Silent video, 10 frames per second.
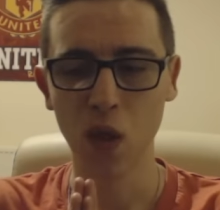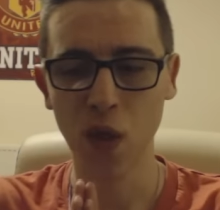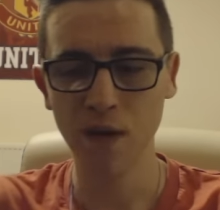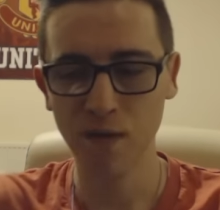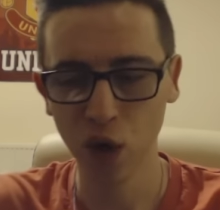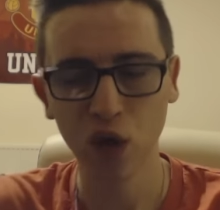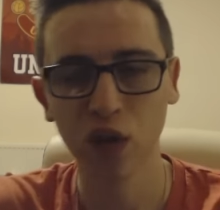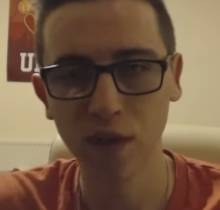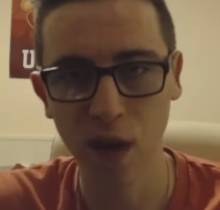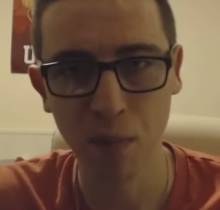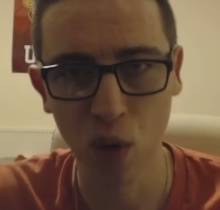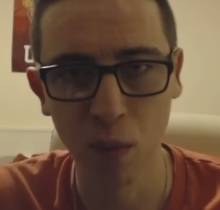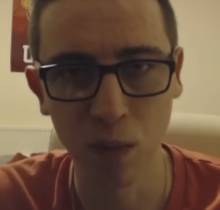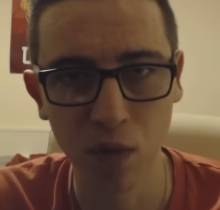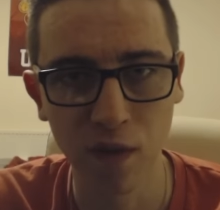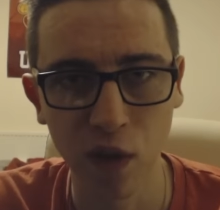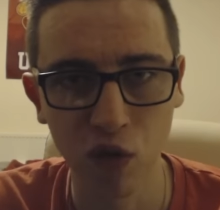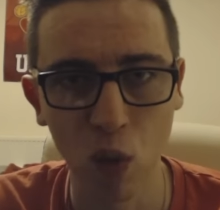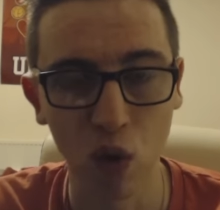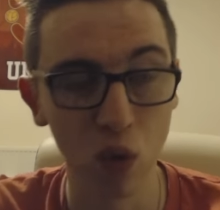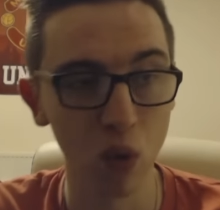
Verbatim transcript: they've looked at their problems in their squad.